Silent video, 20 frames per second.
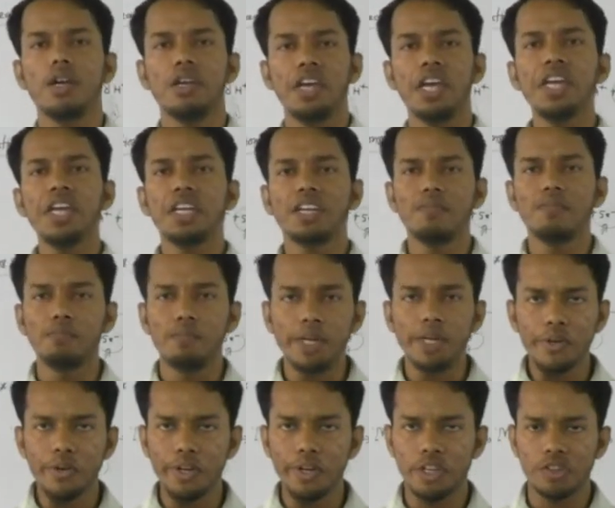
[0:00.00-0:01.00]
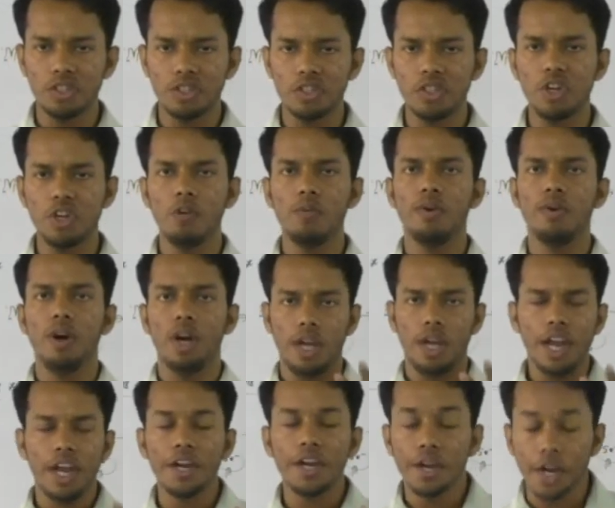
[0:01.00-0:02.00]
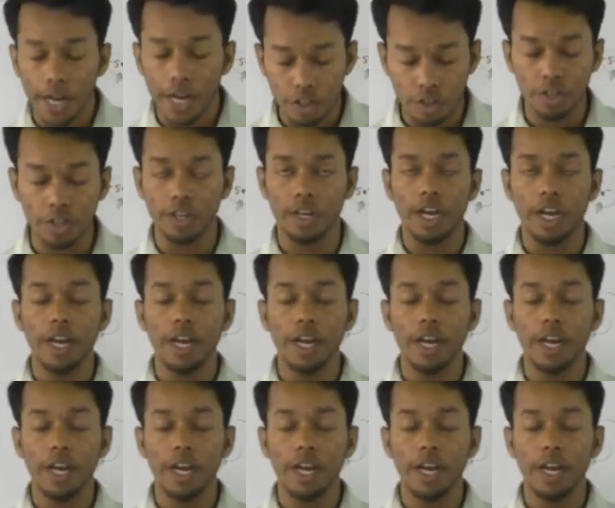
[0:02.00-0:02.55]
any complete reaction, there will any reduction,